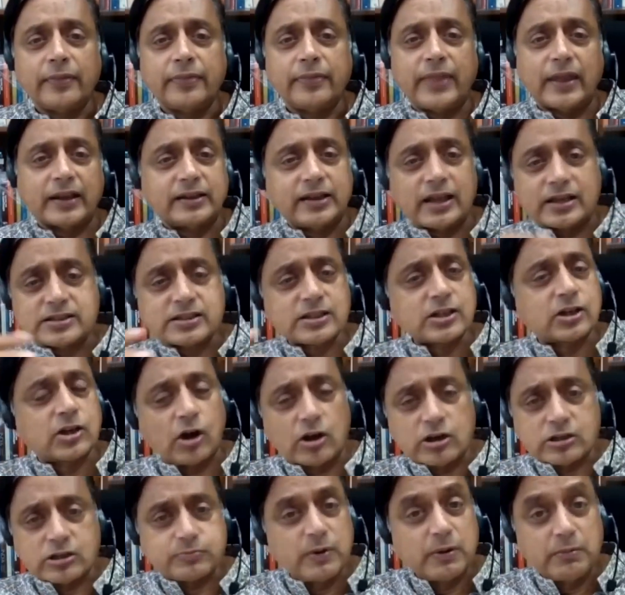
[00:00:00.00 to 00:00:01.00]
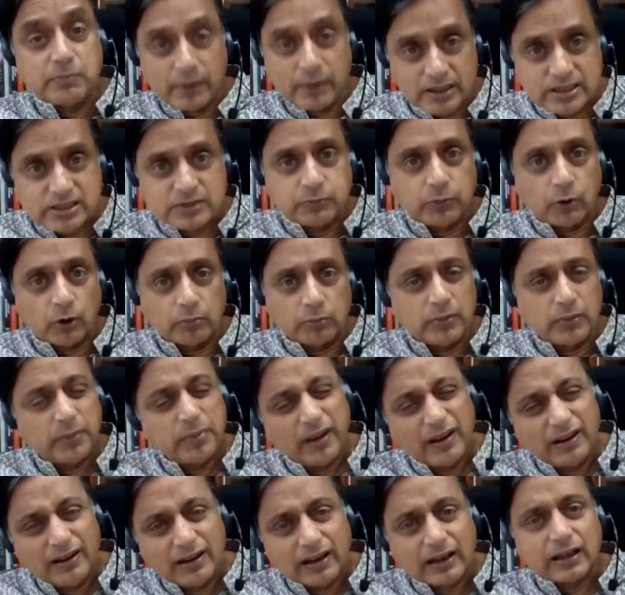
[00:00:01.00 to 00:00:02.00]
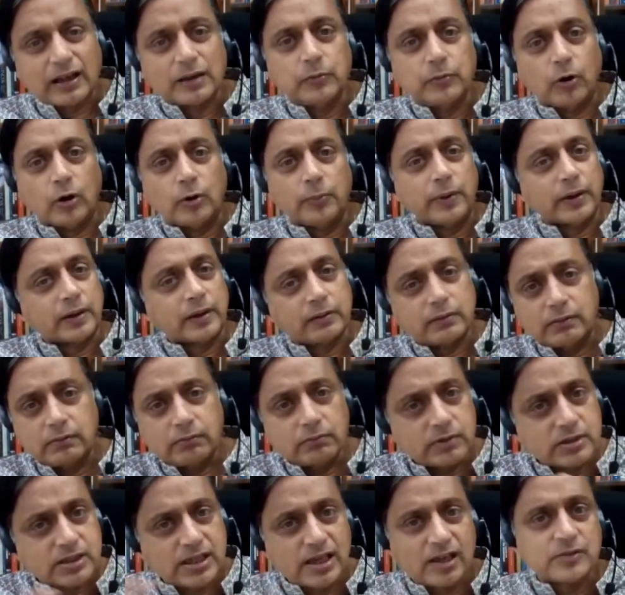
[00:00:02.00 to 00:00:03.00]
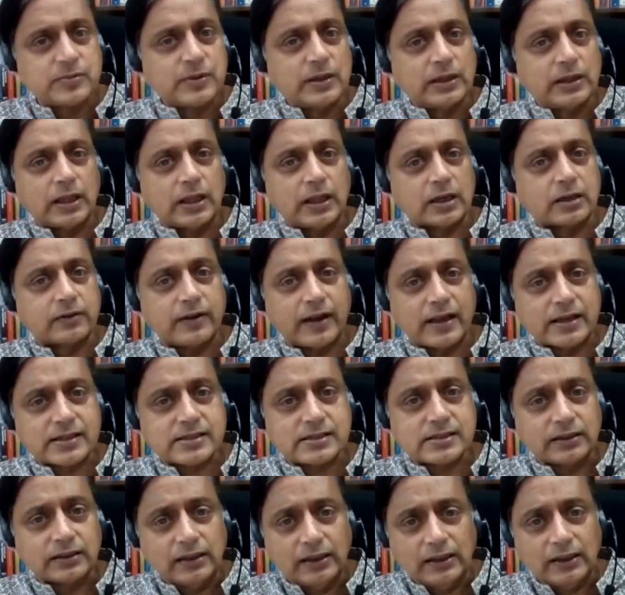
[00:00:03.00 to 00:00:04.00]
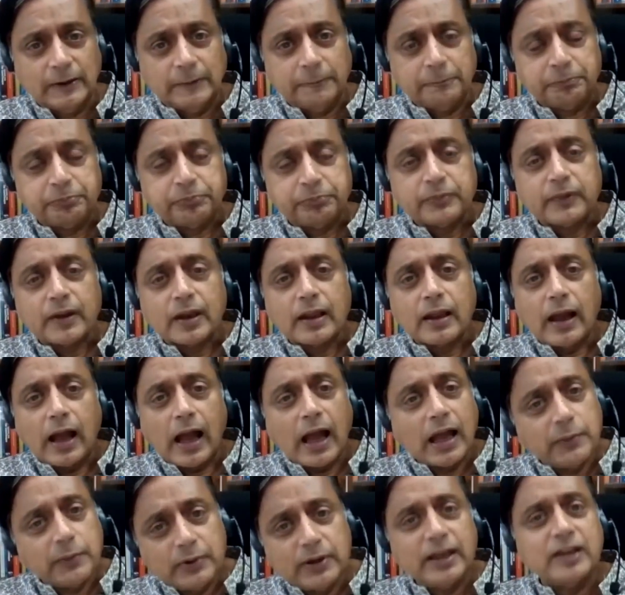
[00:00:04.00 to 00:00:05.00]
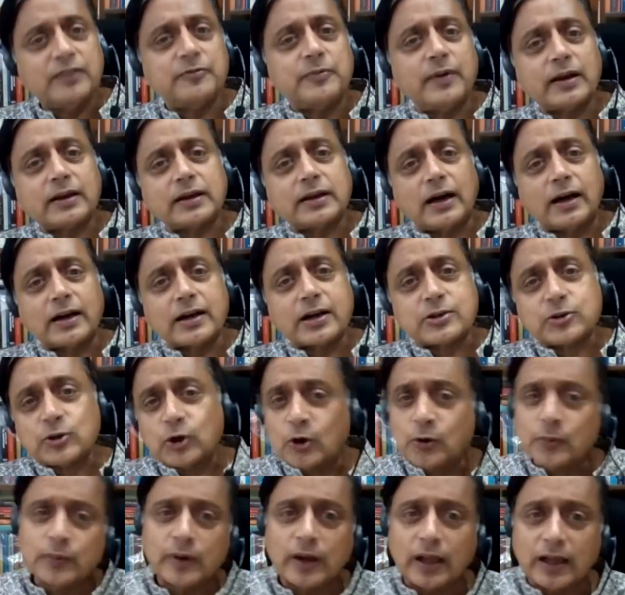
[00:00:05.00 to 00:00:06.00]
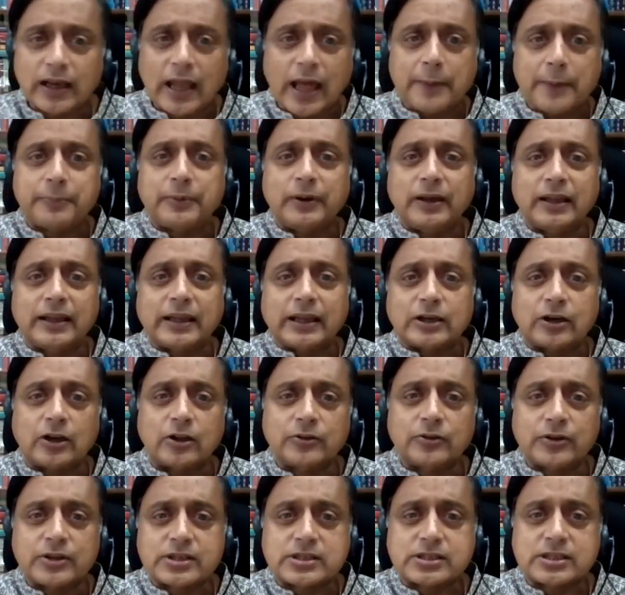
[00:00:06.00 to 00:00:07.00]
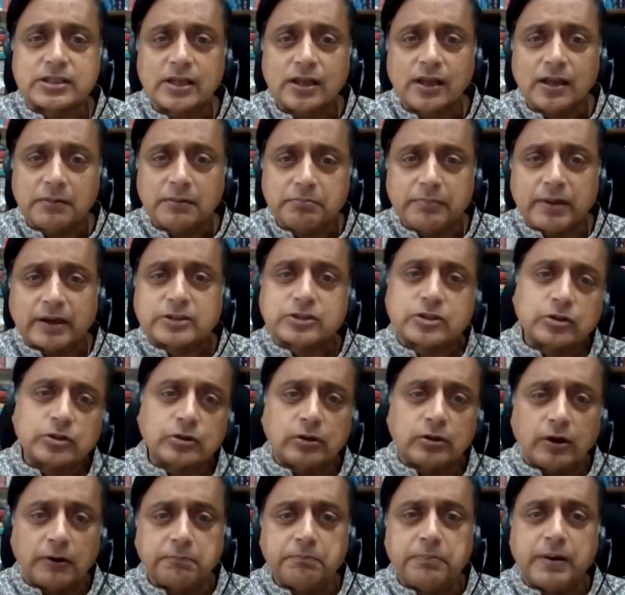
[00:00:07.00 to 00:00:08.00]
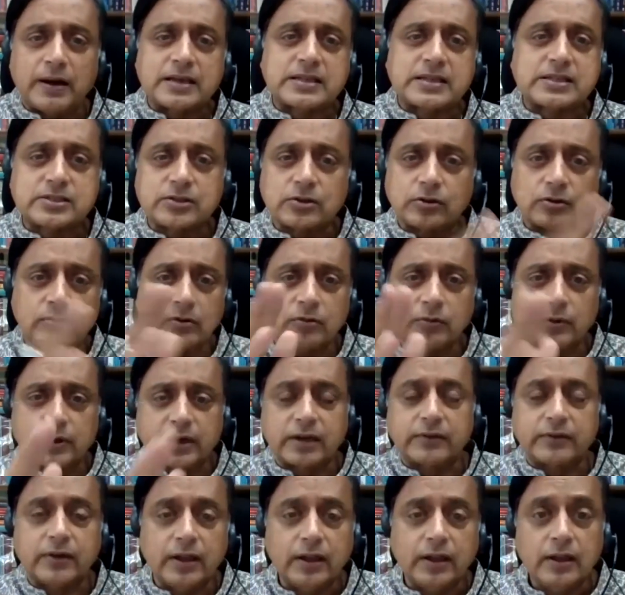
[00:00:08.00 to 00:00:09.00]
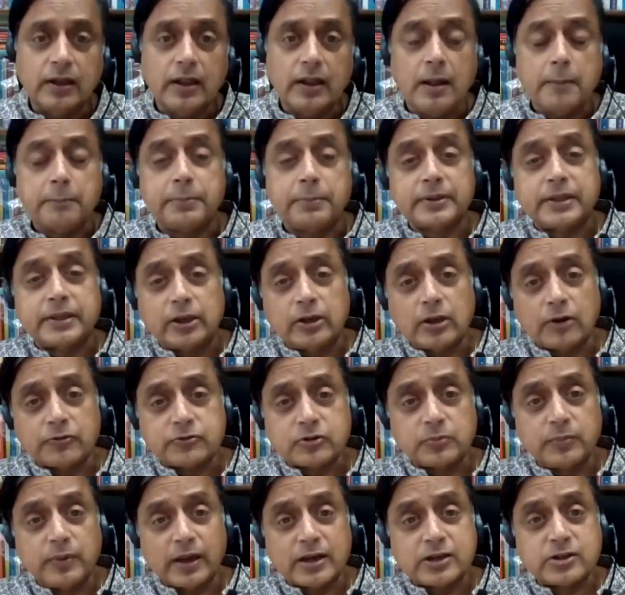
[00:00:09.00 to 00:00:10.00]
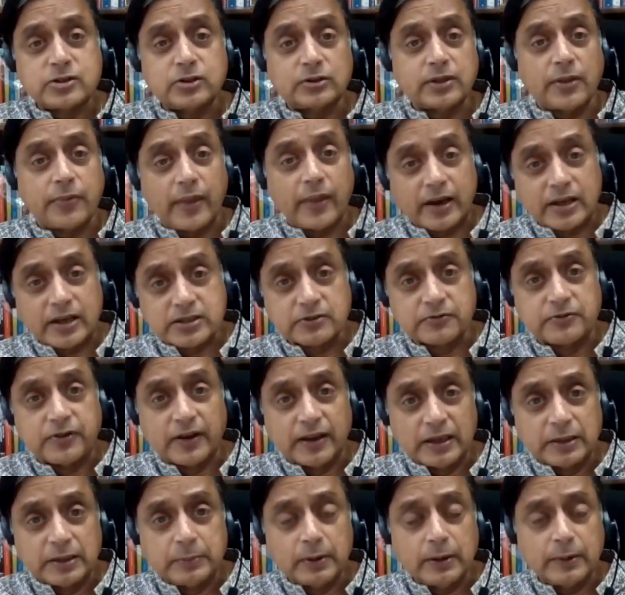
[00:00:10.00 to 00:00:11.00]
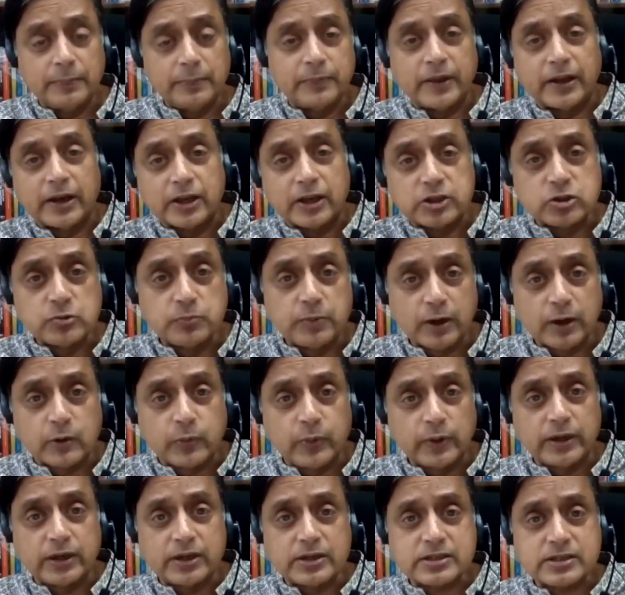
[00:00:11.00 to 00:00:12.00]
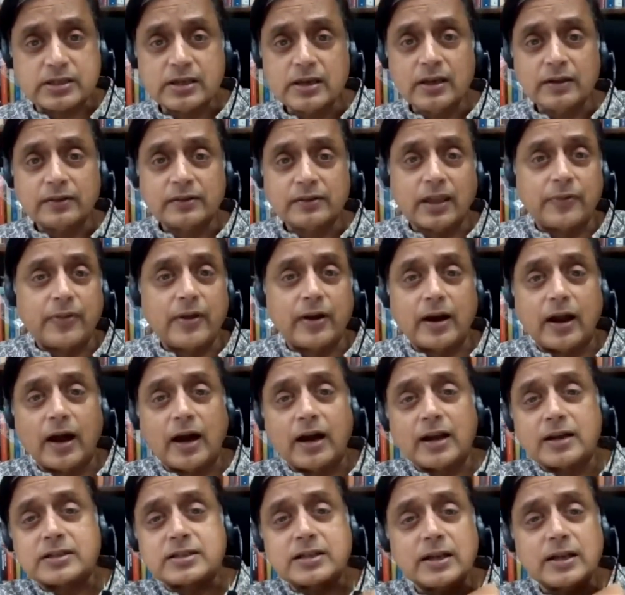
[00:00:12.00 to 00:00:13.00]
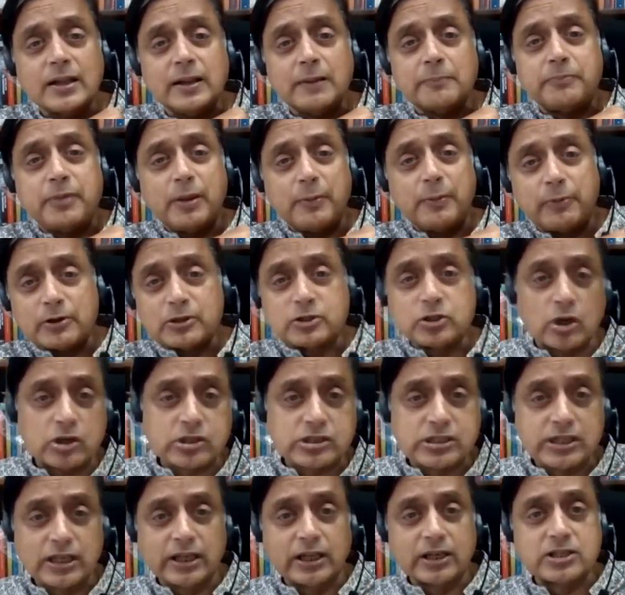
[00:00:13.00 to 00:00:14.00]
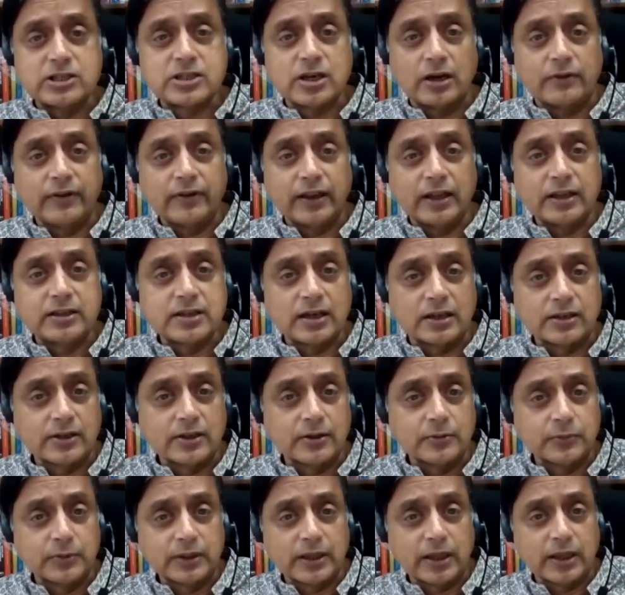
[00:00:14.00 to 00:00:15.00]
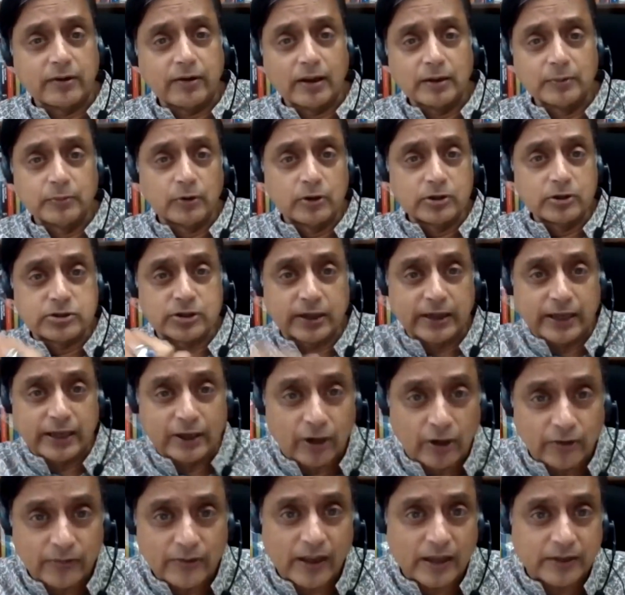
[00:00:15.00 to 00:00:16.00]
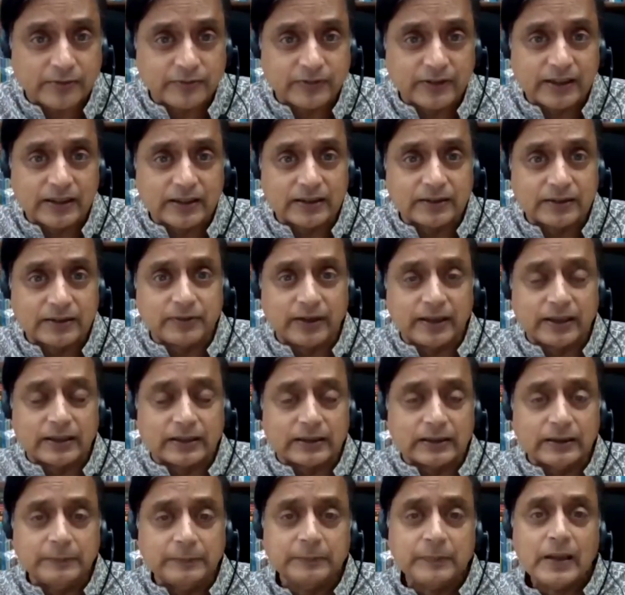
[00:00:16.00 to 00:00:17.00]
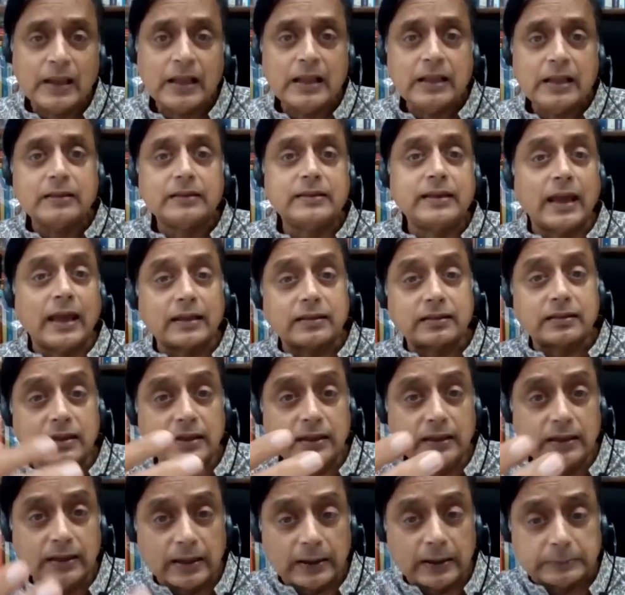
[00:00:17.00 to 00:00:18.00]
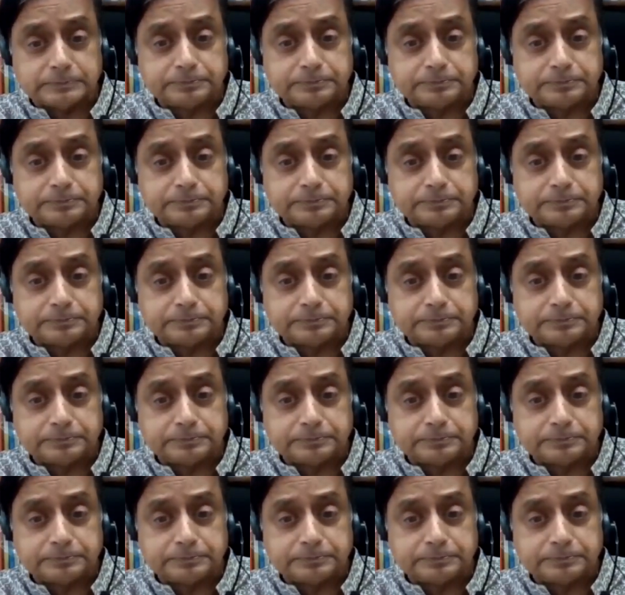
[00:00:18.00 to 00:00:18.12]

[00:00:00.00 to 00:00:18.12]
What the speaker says: that doesn't cost me much more, maybe a little more, but saves me a lot of hassle, I will leave my car at home. I'll happily get on this metro or bus or whatever. But then you have to make sure that it's available, that it's ubiquitous, that there aren't people jostling and shoving each other with their elbows to get on that vehicle, that the